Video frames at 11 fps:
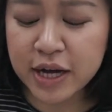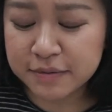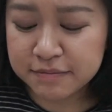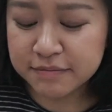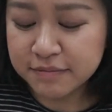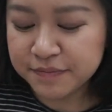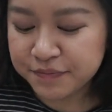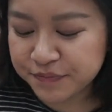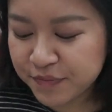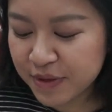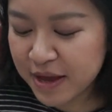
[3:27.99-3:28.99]

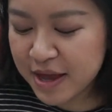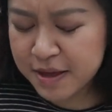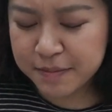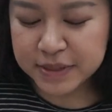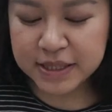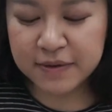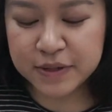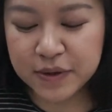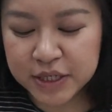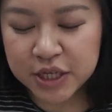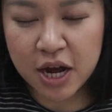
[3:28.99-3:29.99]
Let's give this
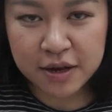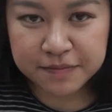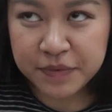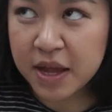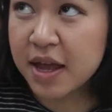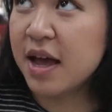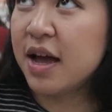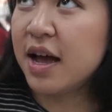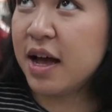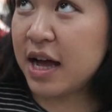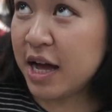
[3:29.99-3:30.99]
one a shot.
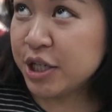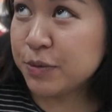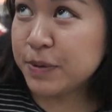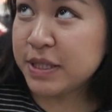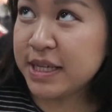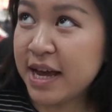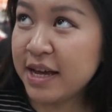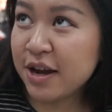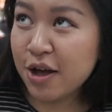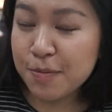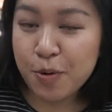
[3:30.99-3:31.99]

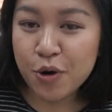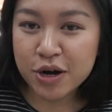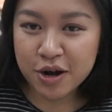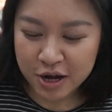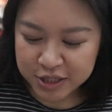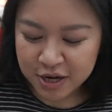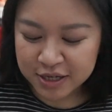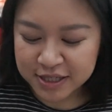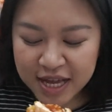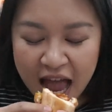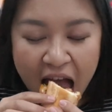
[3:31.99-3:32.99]
100% all pork hot dogs.
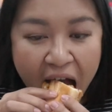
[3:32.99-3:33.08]
Yeah.